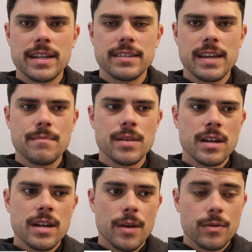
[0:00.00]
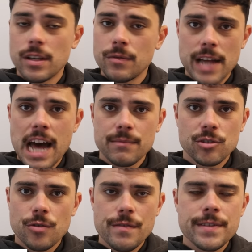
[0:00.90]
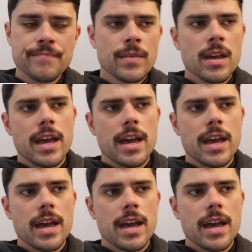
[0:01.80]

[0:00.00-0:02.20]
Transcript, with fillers: He seemed, it was Adams driven,